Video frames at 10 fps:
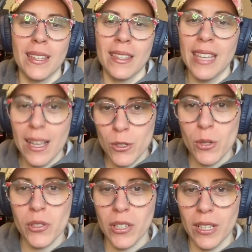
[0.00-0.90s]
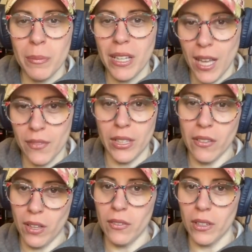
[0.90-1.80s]
The Astros are going to be heavily
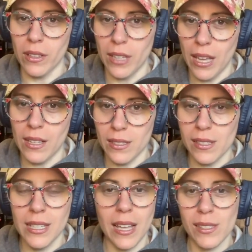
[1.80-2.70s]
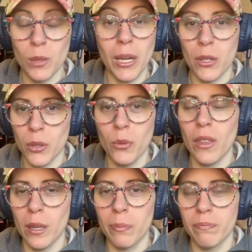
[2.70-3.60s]
favored in the ALCS, no matter who
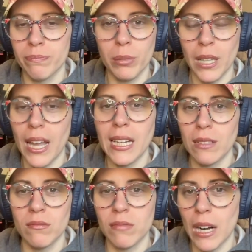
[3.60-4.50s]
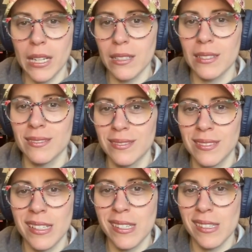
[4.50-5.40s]
they play, right?
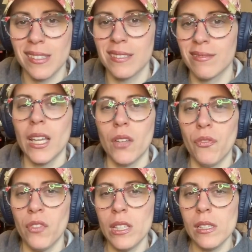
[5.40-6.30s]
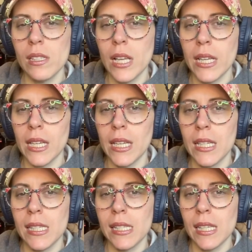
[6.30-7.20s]
It feels like
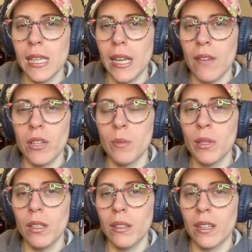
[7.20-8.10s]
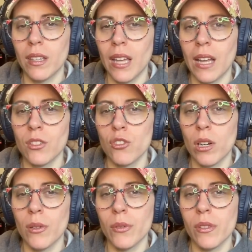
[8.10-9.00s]
it's inevitable that the
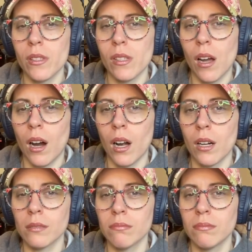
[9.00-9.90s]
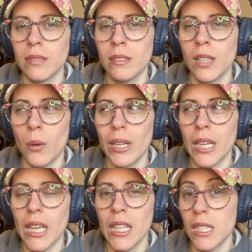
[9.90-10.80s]
Astros are going
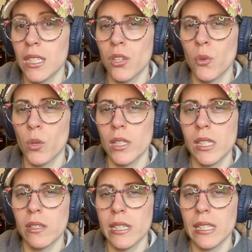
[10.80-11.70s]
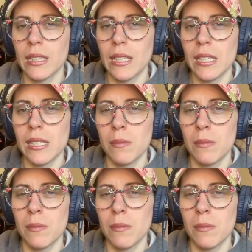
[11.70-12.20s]
into the World Series, at least.